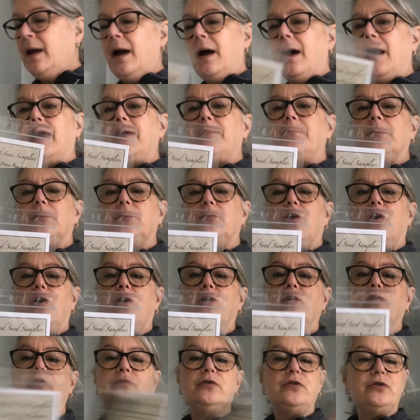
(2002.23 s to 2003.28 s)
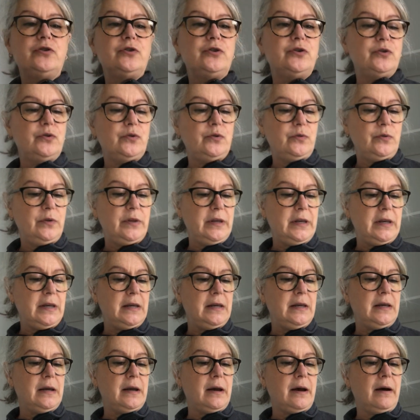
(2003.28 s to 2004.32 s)
I belong to
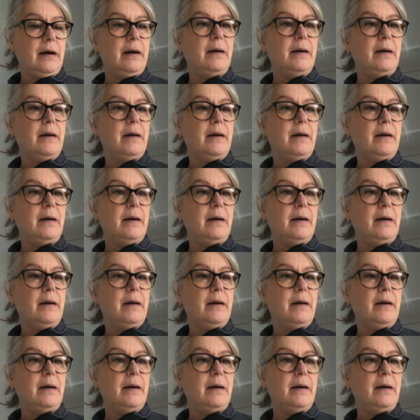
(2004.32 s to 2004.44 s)
the